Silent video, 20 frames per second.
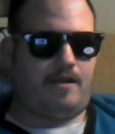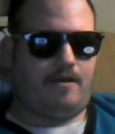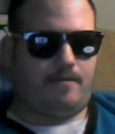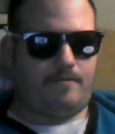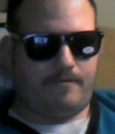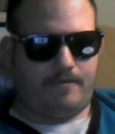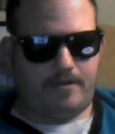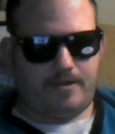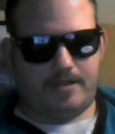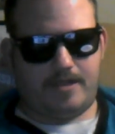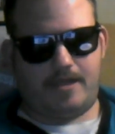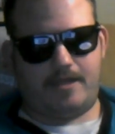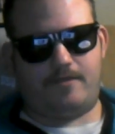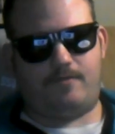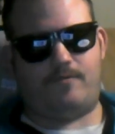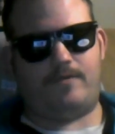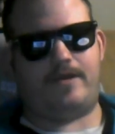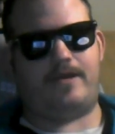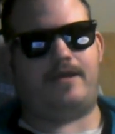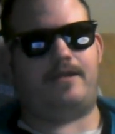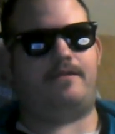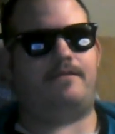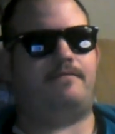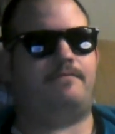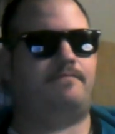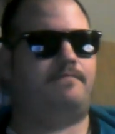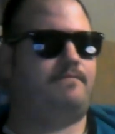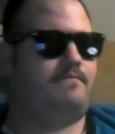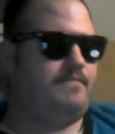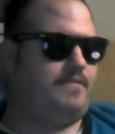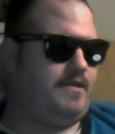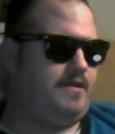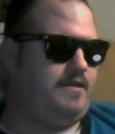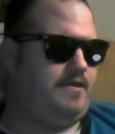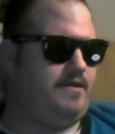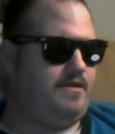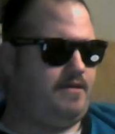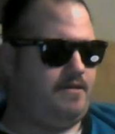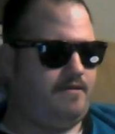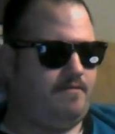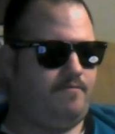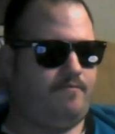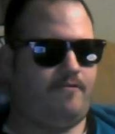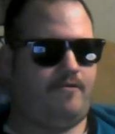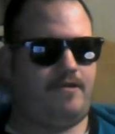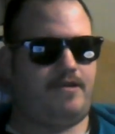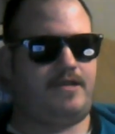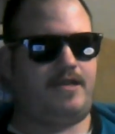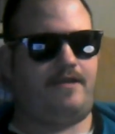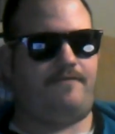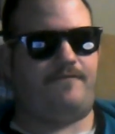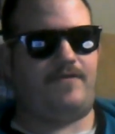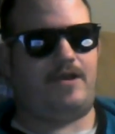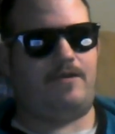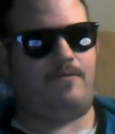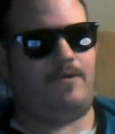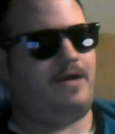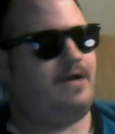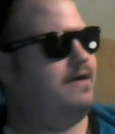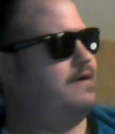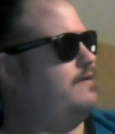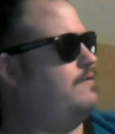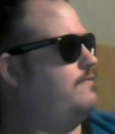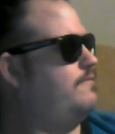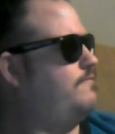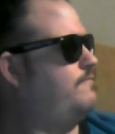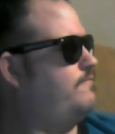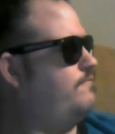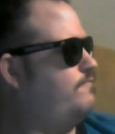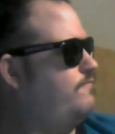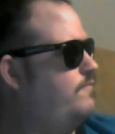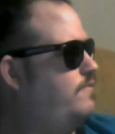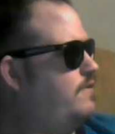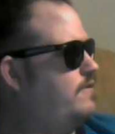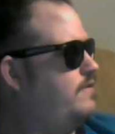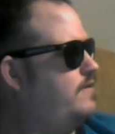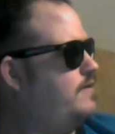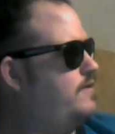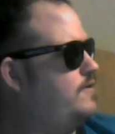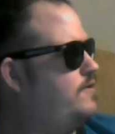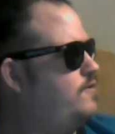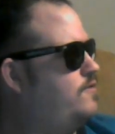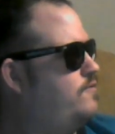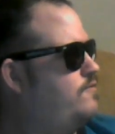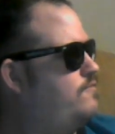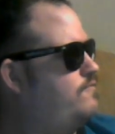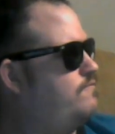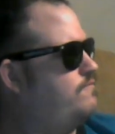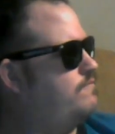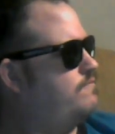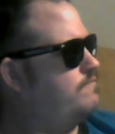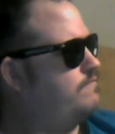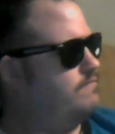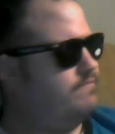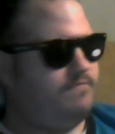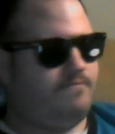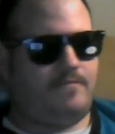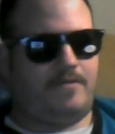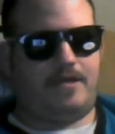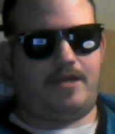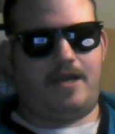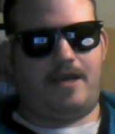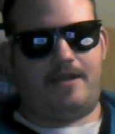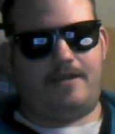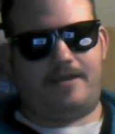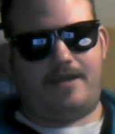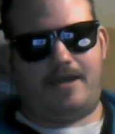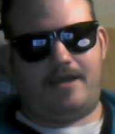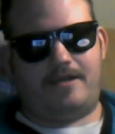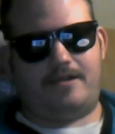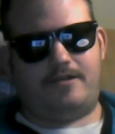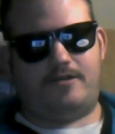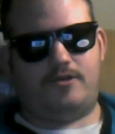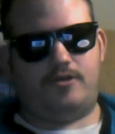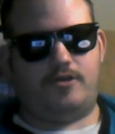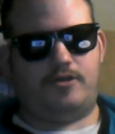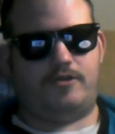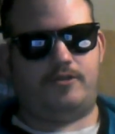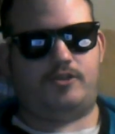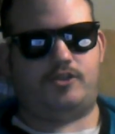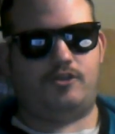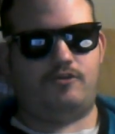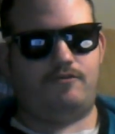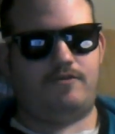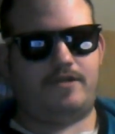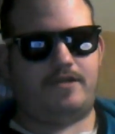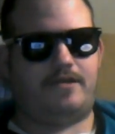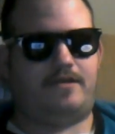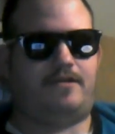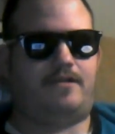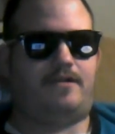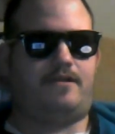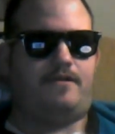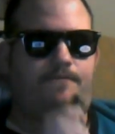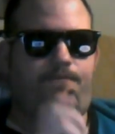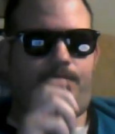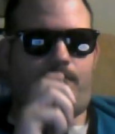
I appreciate the win. Appreciate Vape Wild, what they do. Got nice, good juices.